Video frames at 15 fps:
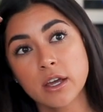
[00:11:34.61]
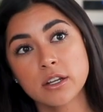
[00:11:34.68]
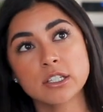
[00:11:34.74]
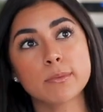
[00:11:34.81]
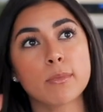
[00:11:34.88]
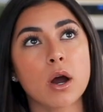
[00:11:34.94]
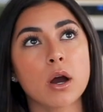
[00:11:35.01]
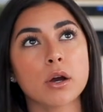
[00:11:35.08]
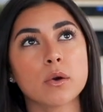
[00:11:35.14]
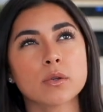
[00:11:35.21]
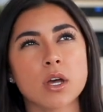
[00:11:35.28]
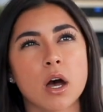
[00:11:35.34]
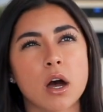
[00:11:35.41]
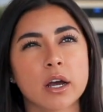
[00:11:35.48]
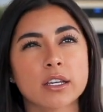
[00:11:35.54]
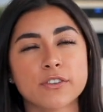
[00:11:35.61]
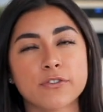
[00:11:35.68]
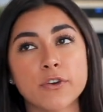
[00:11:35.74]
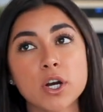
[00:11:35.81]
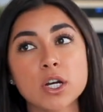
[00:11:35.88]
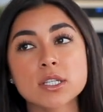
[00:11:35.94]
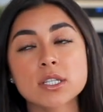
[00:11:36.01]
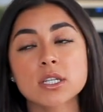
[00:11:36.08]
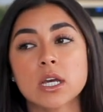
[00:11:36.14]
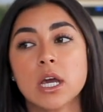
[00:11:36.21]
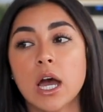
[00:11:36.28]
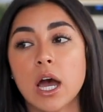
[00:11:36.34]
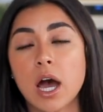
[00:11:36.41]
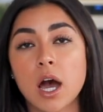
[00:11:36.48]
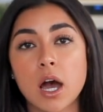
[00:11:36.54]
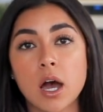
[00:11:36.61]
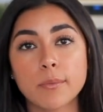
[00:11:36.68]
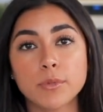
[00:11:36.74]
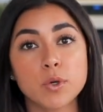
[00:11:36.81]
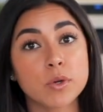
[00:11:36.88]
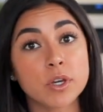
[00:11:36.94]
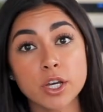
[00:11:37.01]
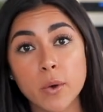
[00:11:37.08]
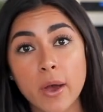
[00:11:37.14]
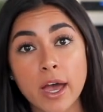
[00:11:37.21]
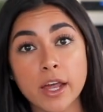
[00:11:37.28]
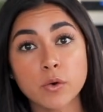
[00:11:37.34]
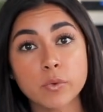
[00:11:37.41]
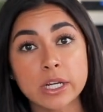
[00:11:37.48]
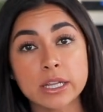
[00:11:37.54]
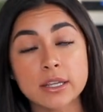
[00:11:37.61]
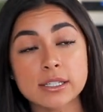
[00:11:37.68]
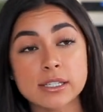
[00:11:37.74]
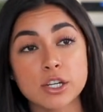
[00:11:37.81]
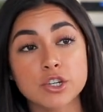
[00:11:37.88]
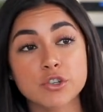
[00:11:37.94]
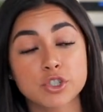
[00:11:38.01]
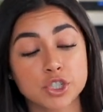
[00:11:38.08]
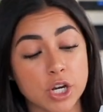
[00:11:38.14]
Tomorrow is August first. Um, you can go ahead and read this and,